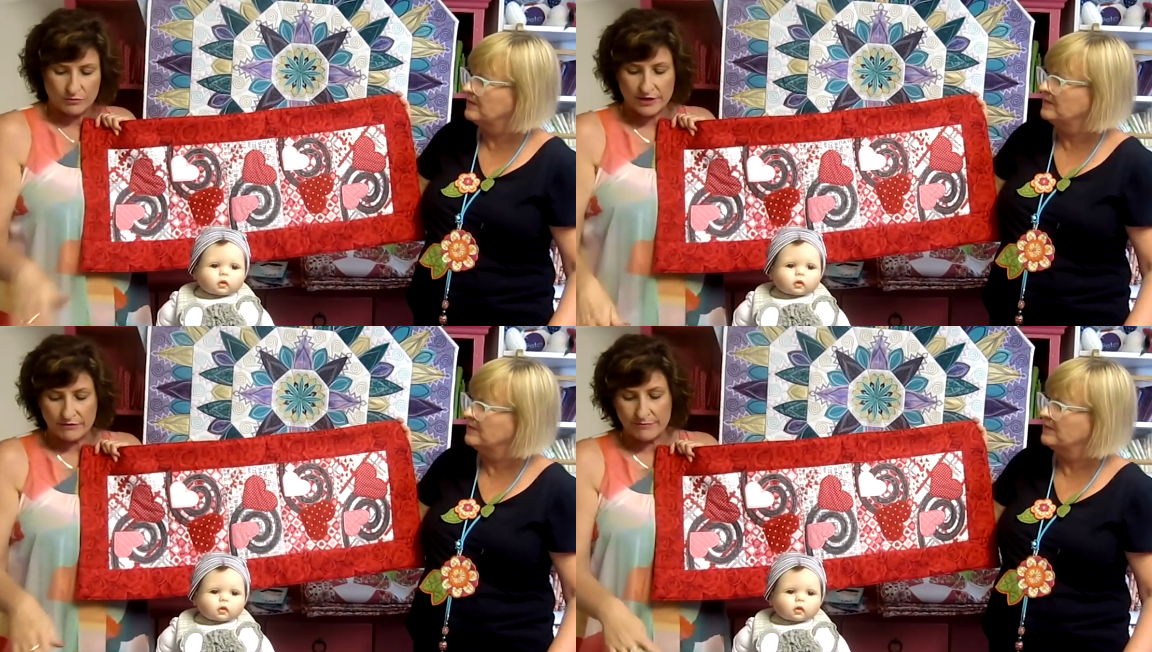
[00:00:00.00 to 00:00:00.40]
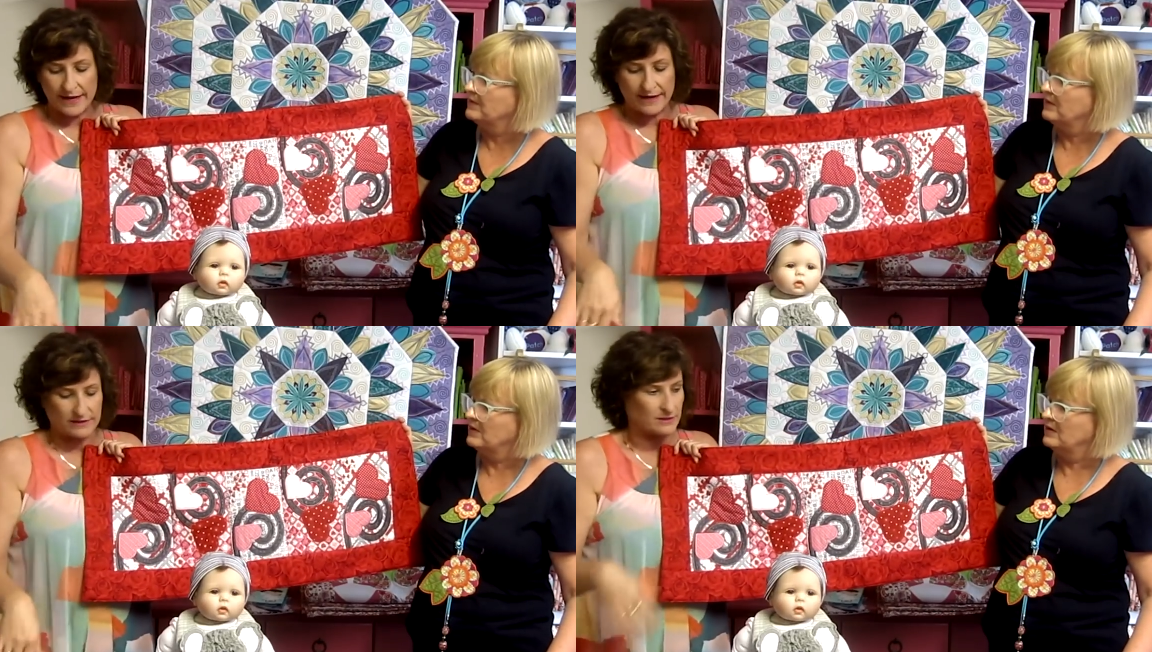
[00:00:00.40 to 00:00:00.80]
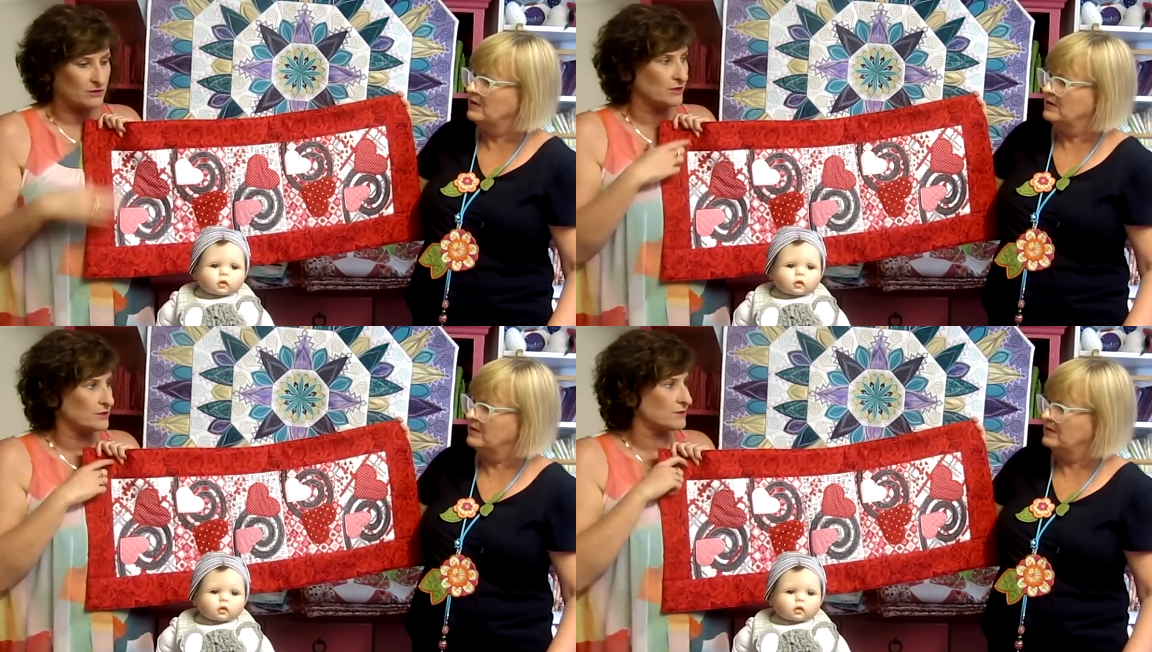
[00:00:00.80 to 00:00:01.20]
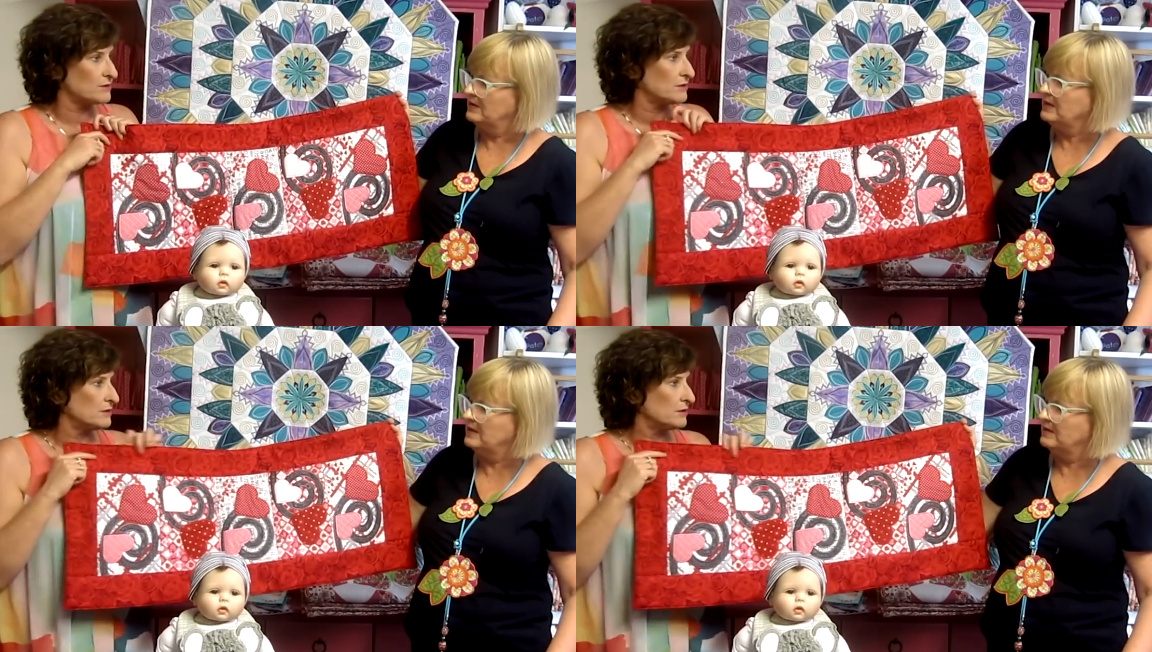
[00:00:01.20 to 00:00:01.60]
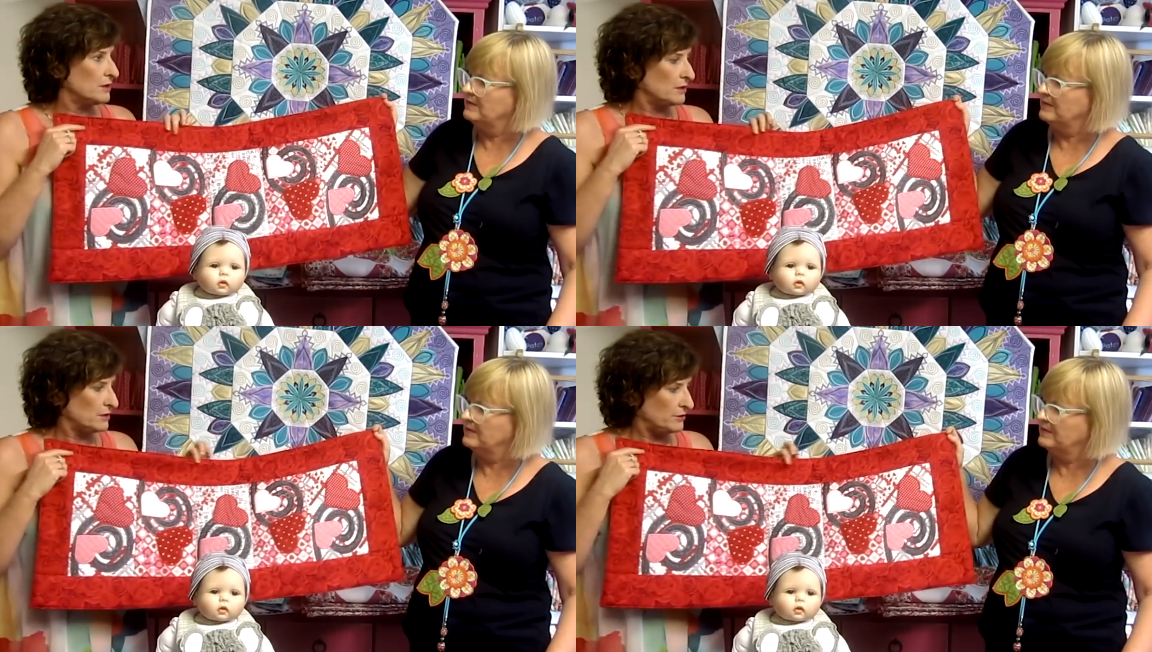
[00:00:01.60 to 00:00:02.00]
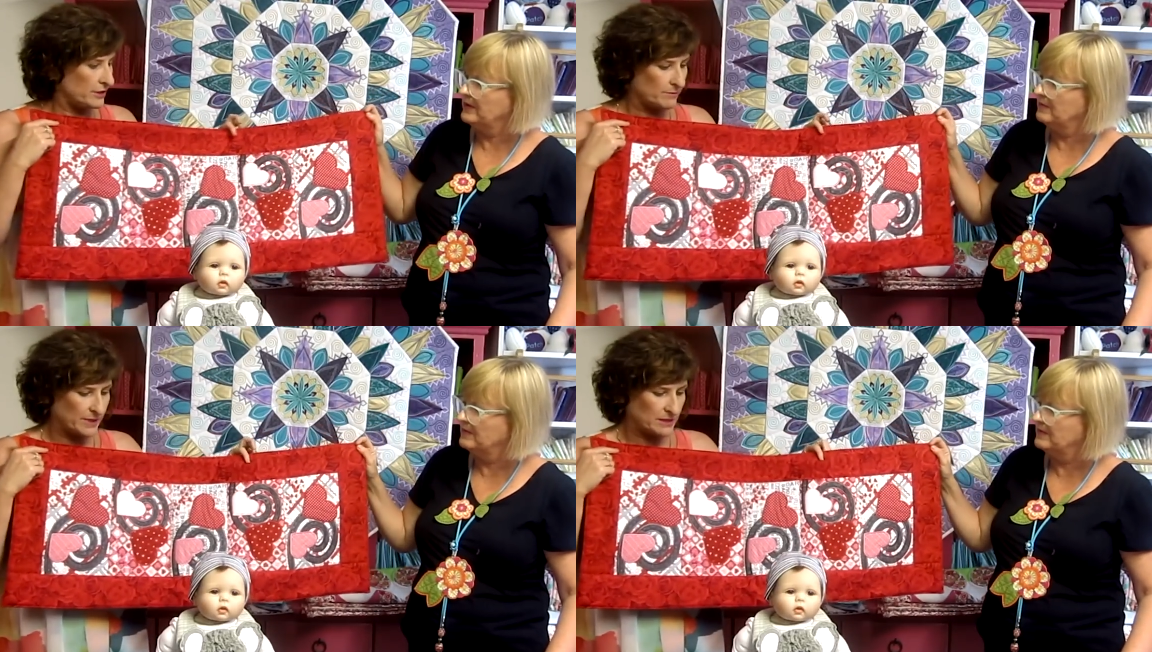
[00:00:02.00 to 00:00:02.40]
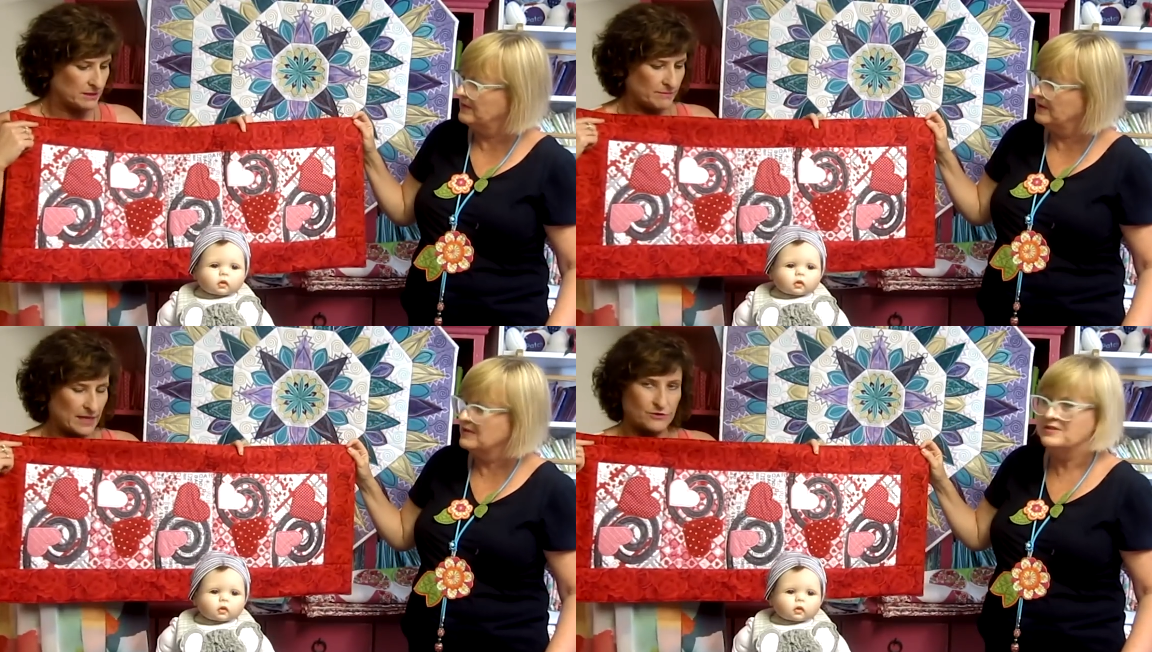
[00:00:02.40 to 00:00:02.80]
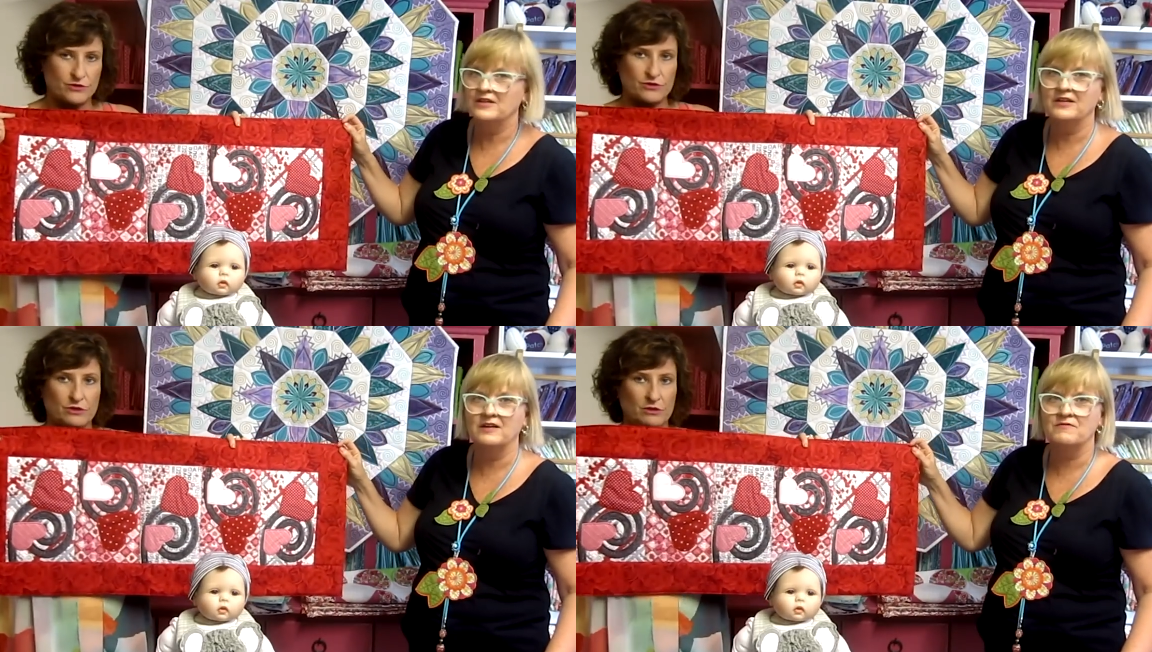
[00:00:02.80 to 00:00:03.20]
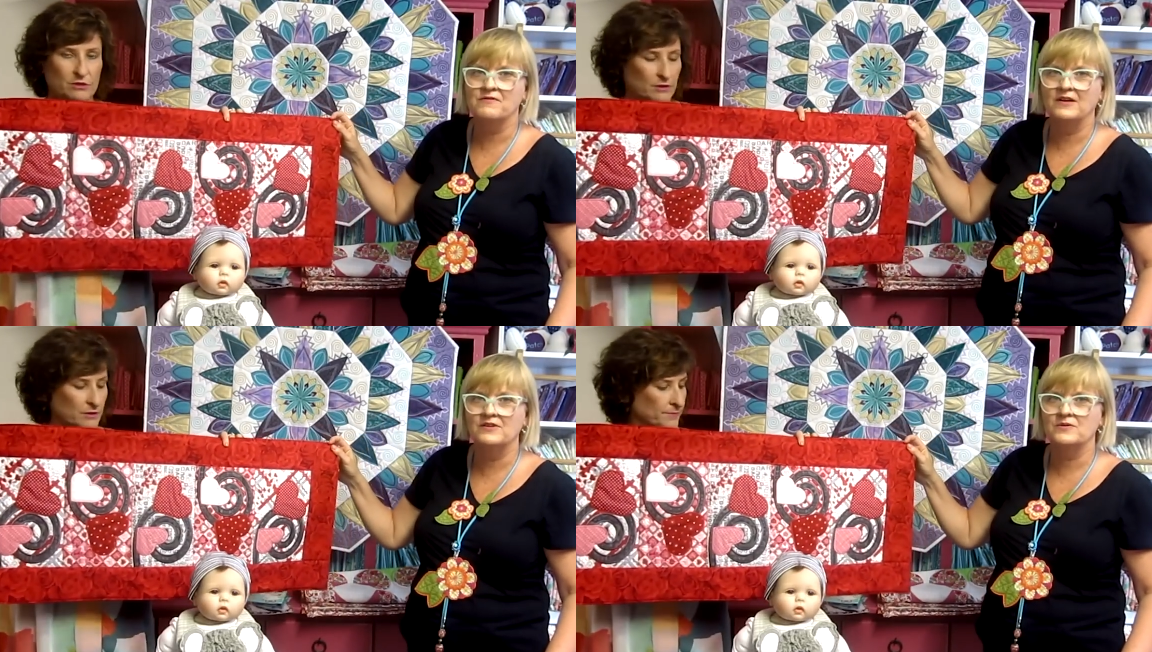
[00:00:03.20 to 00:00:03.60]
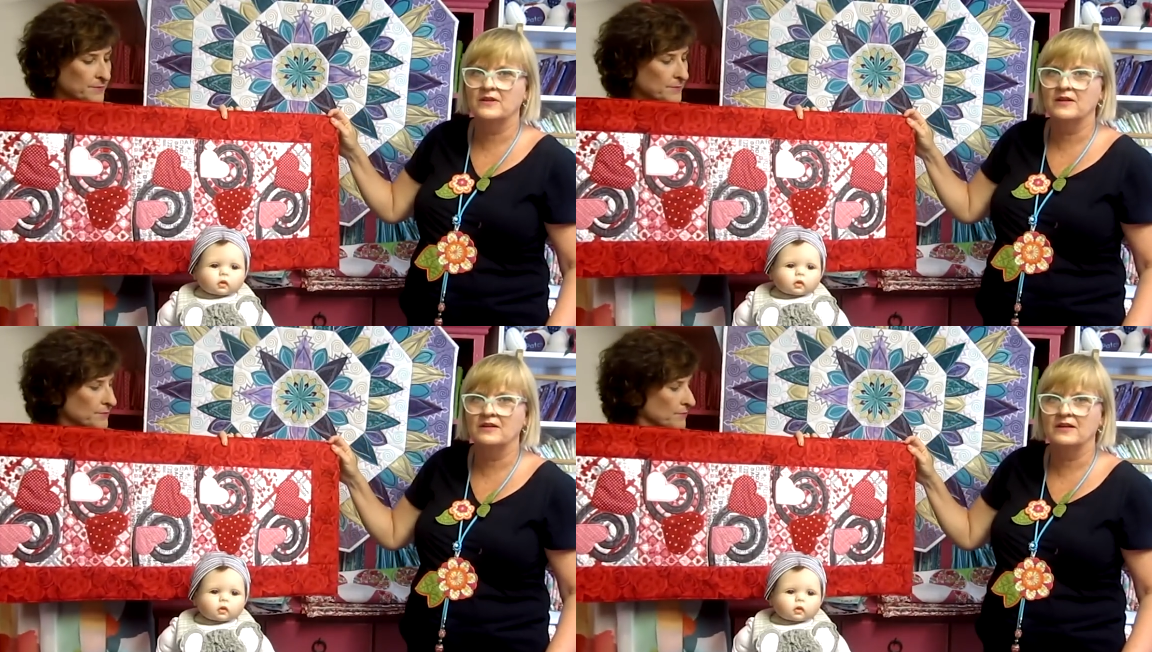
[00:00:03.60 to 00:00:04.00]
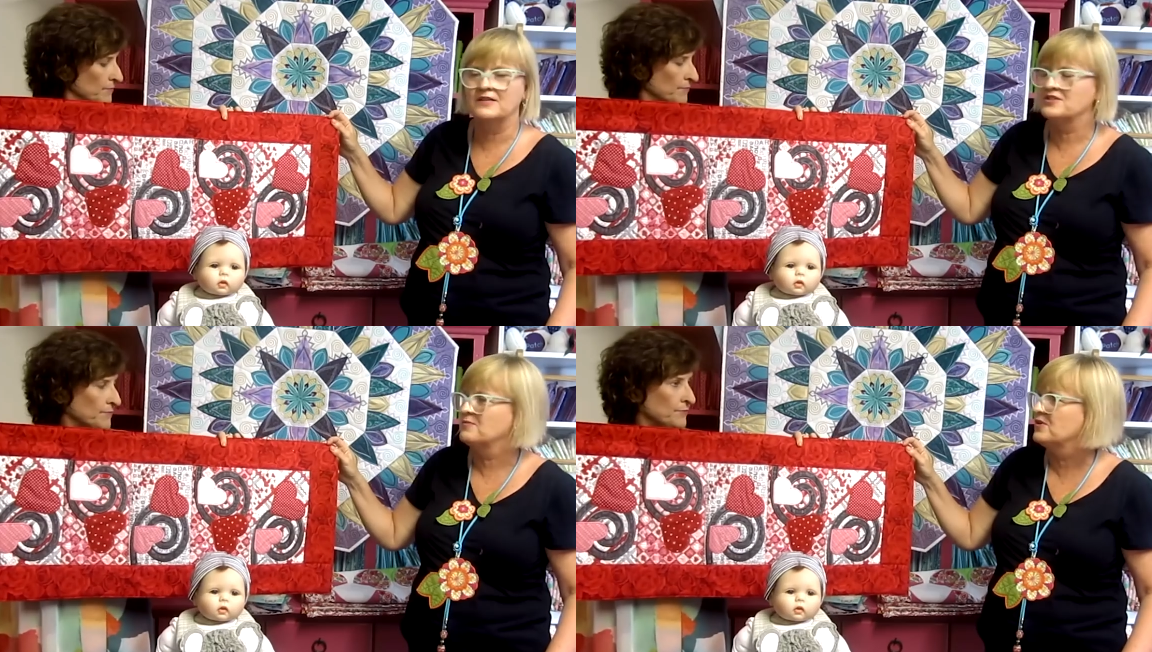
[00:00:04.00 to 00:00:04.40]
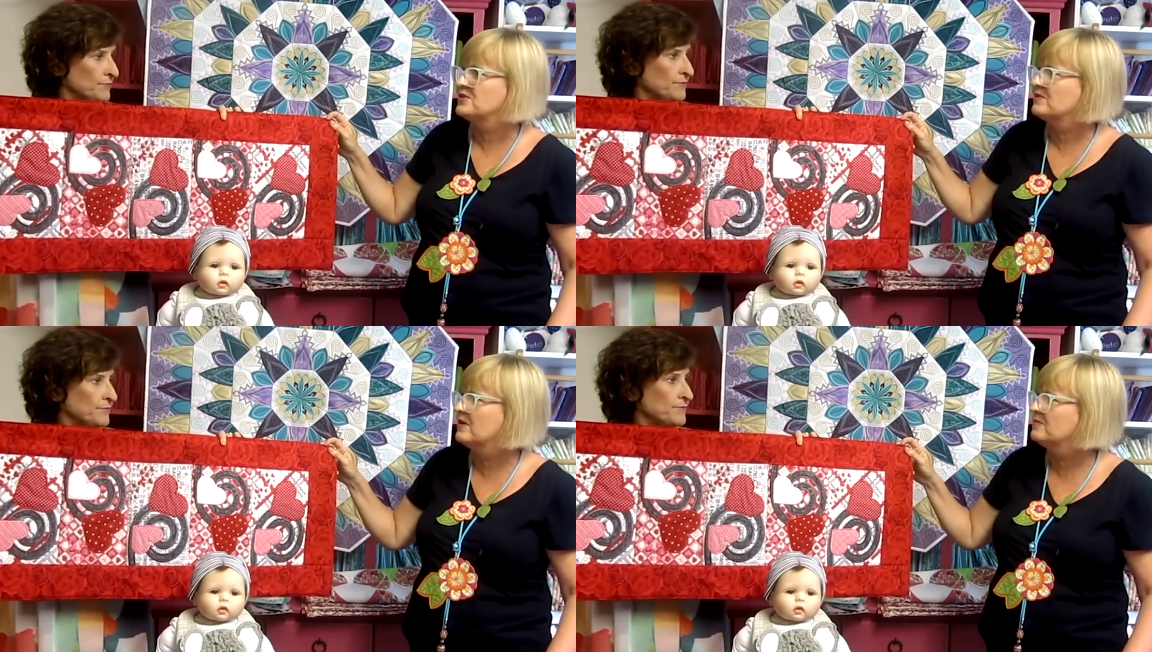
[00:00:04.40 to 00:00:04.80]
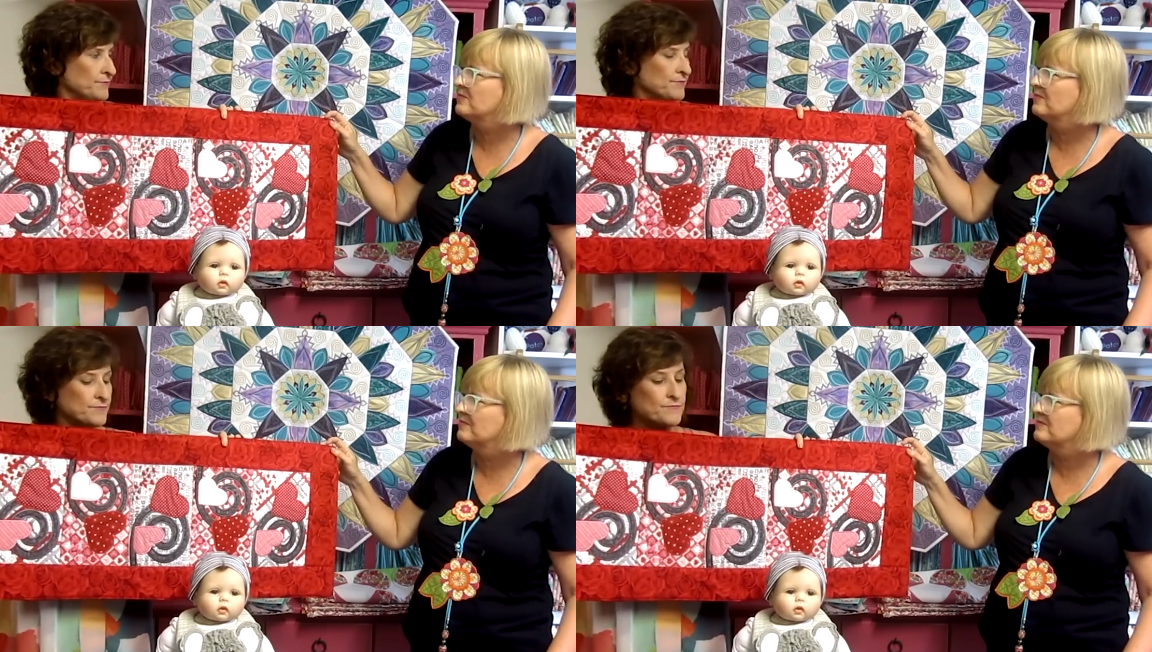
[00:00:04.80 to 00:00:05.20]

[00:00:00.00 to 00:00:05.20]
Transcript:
Speaker 1: runner and bag designs,
Speaker 2: yeah,
Speaker 1: you can mix and match.
Speaker 2: So you can have fun doing that and customise your own